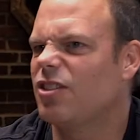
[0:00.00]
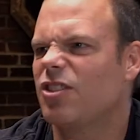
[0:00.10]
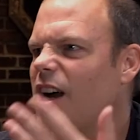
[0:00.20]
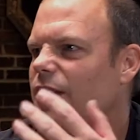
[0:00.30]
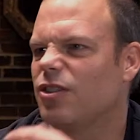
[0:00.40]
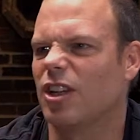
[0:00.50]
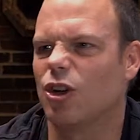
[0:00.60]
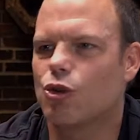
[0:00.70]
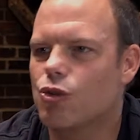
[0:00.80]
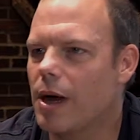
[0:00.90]
just got this
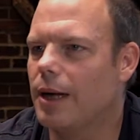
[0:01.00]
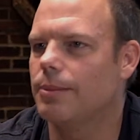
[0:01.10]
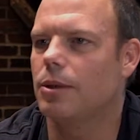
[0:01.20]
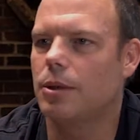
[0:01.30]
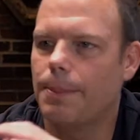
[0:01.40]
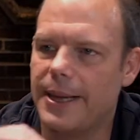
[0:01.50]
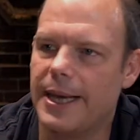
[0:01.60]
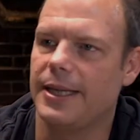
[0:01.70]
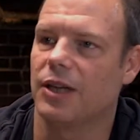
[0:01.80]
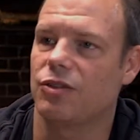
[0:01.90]
incredible
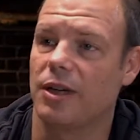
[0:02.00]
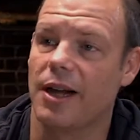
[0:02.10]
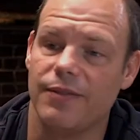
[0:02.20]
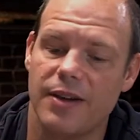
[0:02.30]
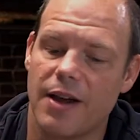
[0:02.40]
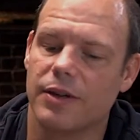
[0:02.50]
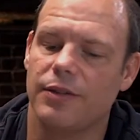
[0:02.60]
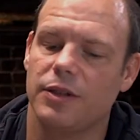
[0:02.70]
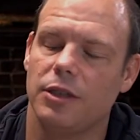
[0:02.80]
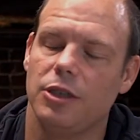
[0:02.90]
pig yesterday. I've never
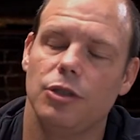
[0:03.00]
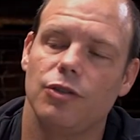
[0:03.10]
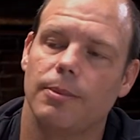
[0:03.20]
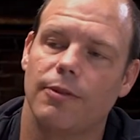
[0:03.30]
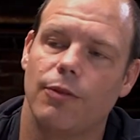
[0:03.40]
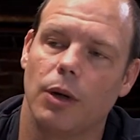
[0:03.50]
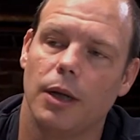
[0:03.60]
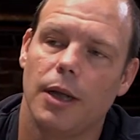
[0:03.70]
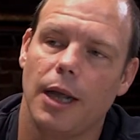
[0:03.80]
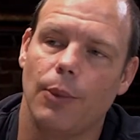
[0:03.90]
even used it before,
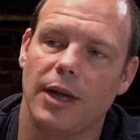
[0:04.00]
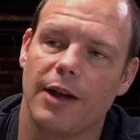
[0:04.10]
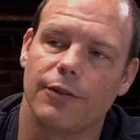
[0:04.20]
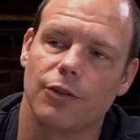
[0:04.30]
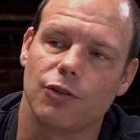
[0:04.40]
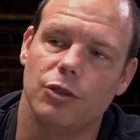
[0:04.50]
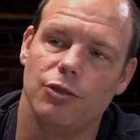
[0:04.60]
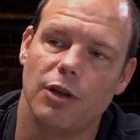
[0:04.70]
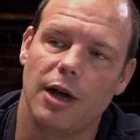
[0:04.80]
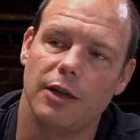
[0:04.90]
and we got it for this
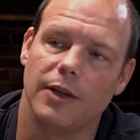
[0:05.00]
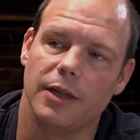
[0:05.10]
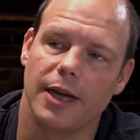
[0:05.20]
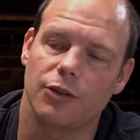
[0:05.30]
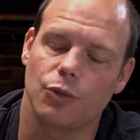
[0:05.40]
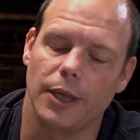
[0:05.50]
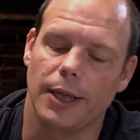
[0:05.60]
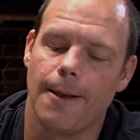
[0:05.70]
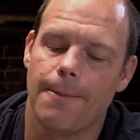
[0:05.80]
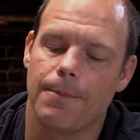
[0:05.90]
Kushan event next week.
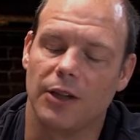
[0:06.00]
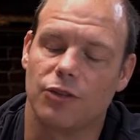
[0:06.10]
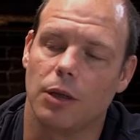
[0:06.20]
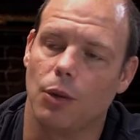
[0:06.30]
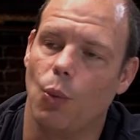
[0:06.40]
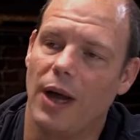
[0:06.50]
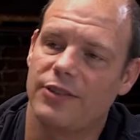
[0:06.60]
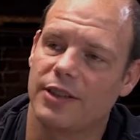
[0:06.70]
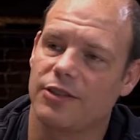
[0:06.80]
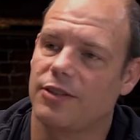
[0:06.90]
It's called a
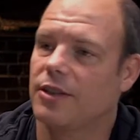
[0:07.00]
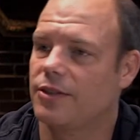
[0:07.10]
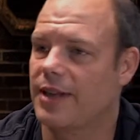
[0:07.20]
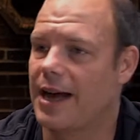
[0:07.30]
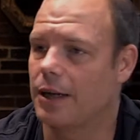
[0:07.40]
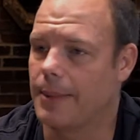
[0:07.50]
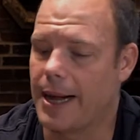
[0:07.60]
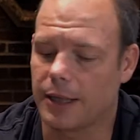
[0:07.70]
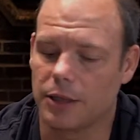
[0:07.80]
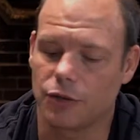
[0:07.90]
Wessex
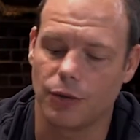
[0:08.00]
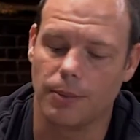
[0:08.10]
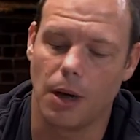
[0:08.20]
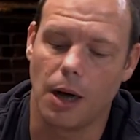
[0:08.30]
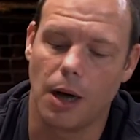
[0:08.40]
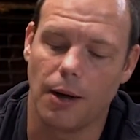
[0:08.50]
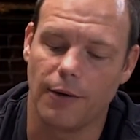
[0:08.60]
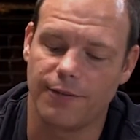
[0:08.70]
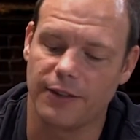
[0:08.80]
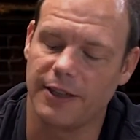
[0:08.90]
Saddleback, and it's from
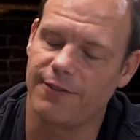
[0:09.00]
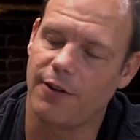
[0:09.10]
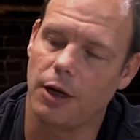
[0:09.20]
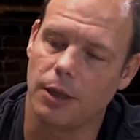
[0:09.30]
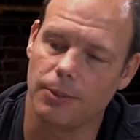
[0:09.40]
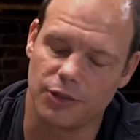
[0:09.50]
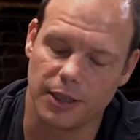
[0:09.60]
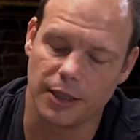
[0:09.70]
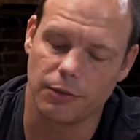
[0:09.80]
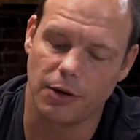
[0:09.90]
Flint Farms
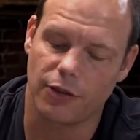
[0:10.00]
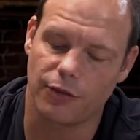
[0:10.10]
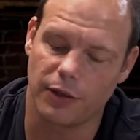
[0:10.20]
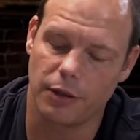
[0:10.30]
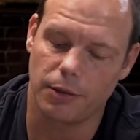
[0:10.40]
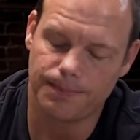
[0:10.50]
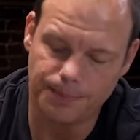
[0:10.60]
in Ruthville,